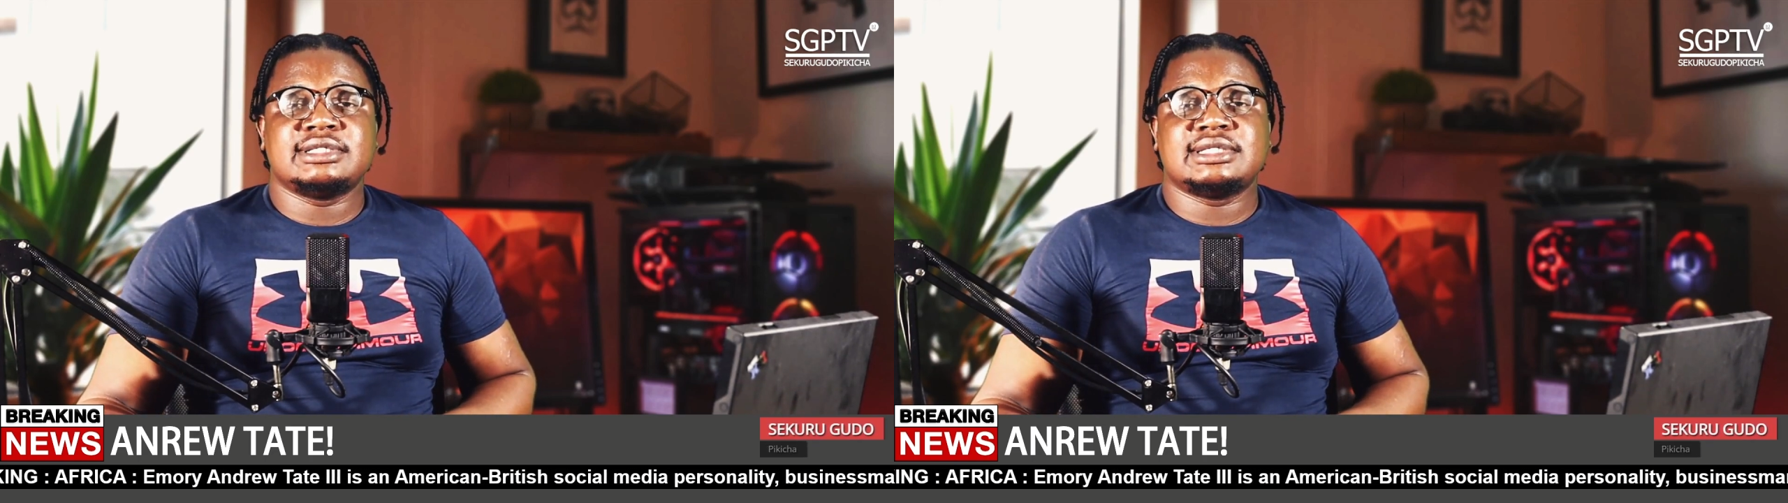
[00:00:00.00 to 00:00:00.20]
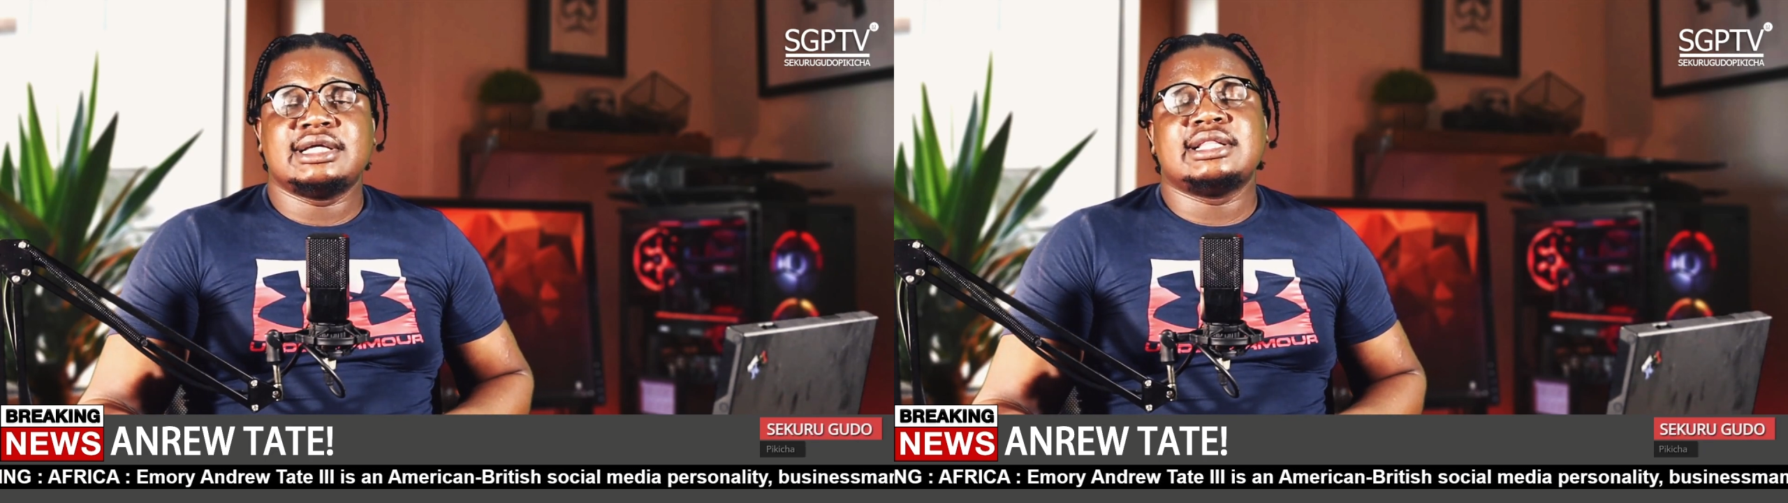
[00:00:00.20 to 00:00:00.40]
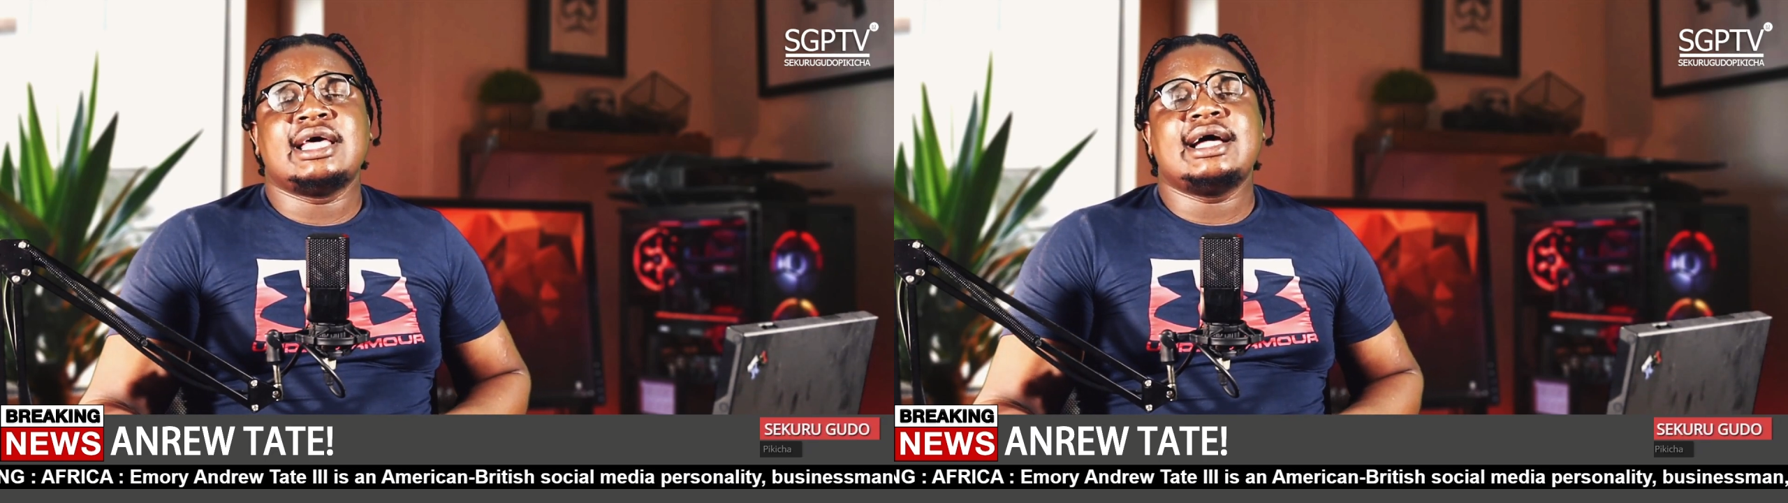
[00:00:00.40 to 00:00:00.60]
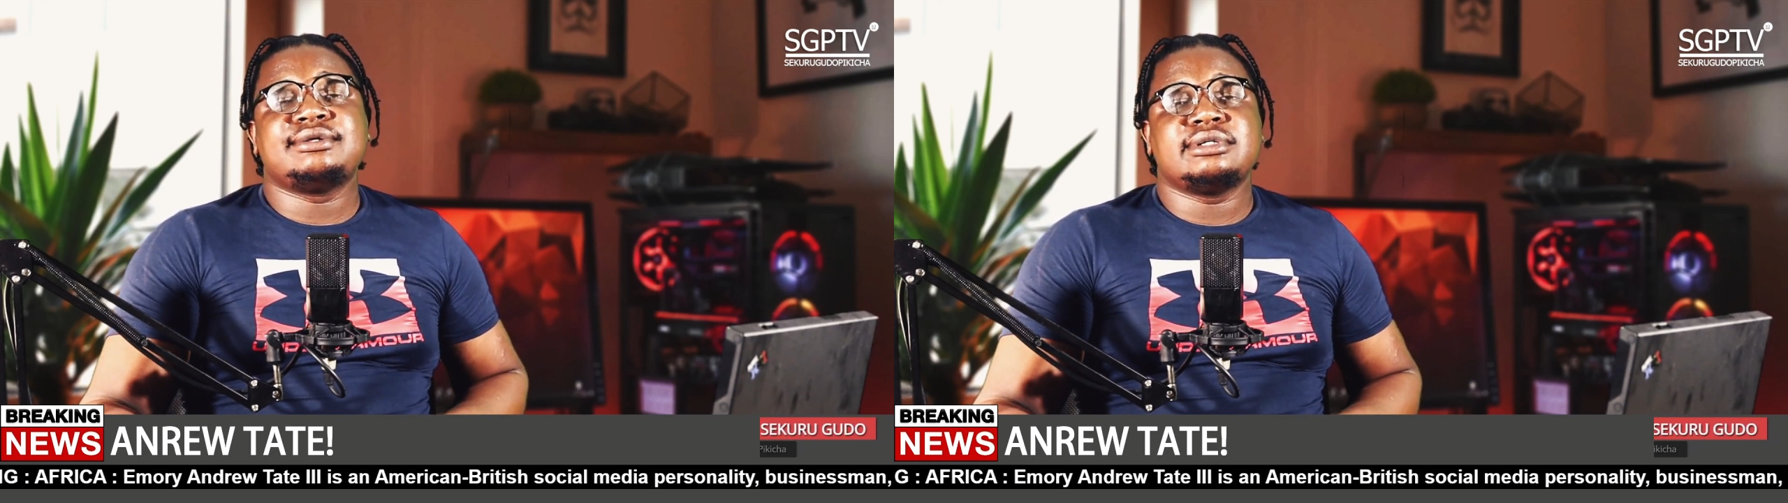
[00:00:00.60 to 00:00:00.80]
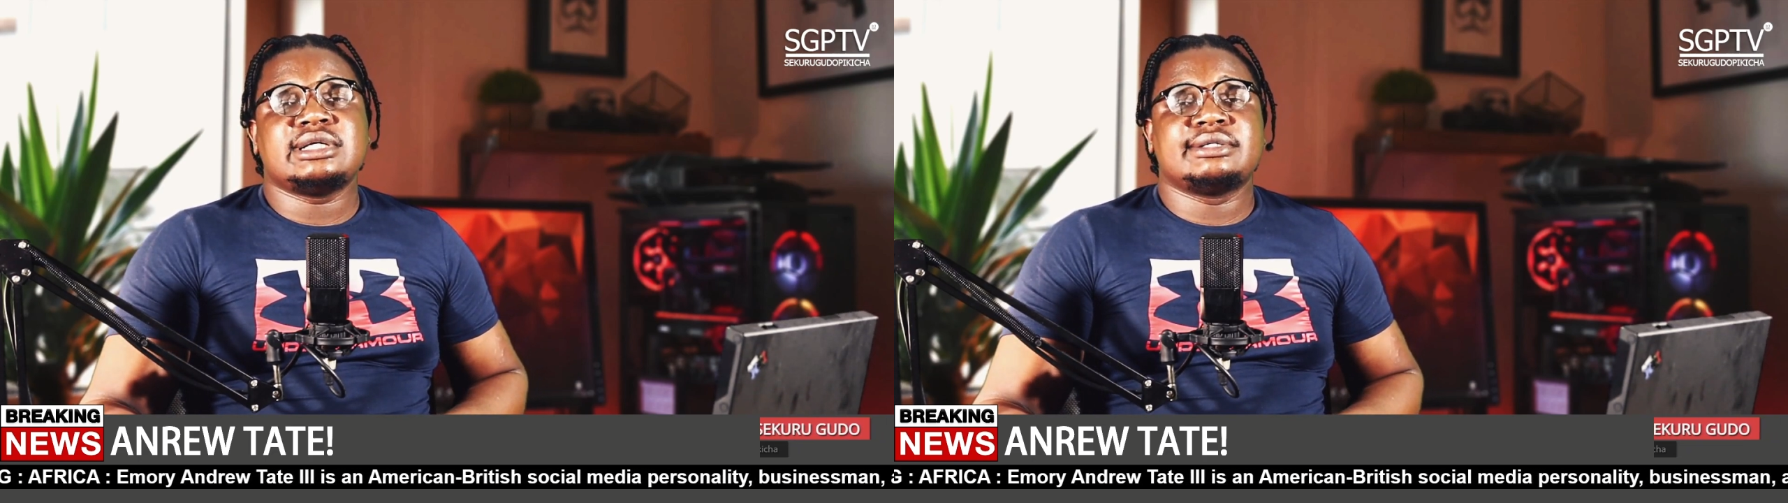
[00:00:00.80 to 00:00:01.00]
when saying
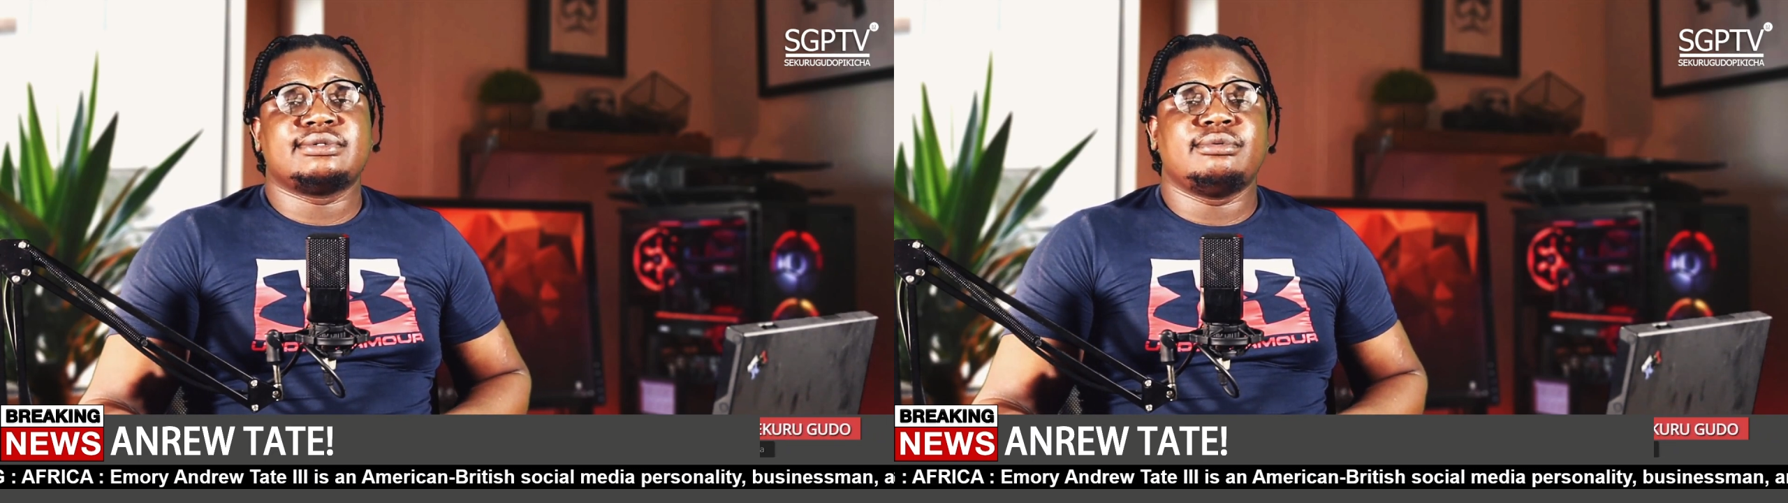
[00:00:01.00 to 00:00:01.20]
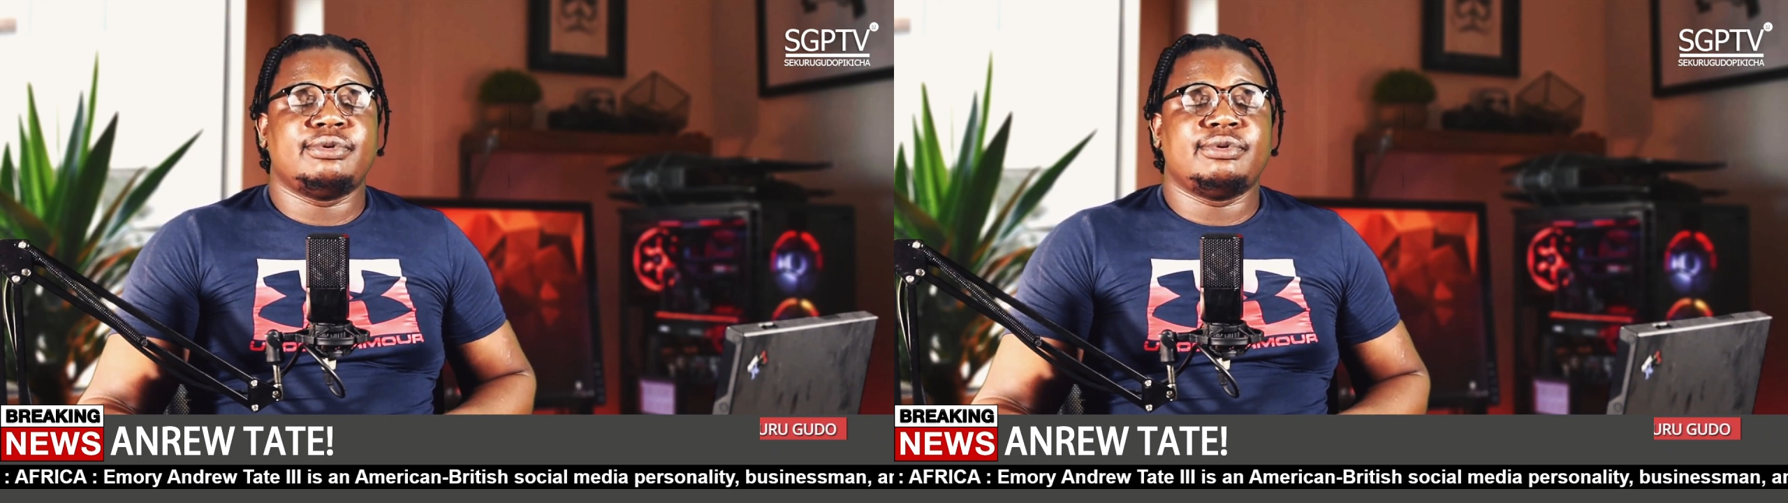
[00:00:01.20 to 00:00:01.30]
their daughters